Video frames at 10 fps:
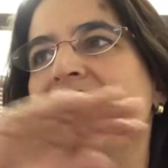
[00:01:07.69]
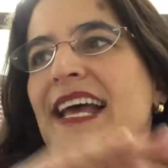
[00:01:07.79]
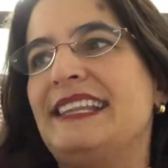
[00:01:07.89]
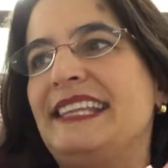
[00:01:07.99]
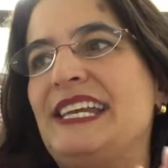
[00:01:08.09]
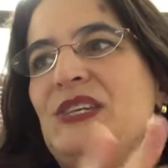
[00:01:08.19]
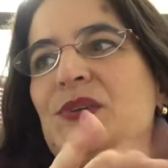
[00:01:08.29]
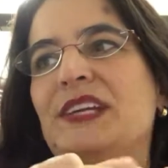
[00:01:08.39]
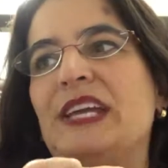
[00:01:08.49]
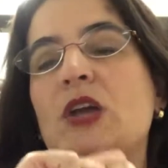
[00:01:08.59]
And then you
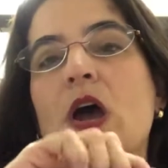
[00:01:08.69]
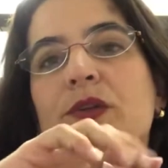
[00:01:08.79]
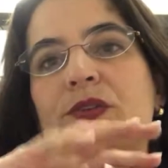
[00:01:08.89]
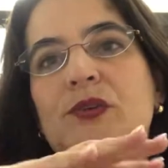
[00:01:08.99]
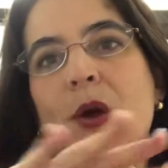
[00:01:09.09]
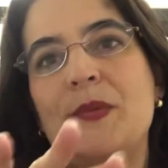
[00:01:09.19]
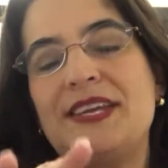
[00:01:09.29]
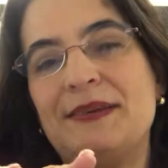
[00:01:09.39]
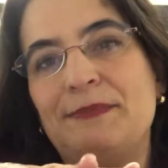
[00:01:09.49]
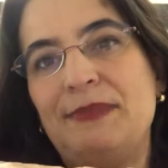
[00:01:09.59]
get
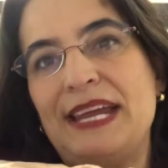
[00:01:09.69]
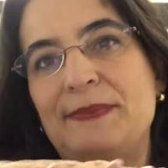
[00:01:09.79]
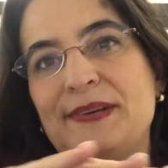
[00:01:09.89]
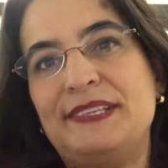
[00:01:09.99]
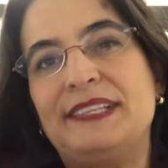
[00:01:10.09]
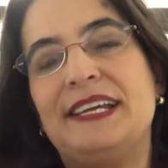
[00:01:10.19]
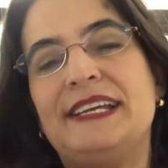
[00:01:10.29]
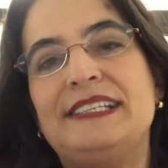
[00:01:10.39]
autonomic impairment.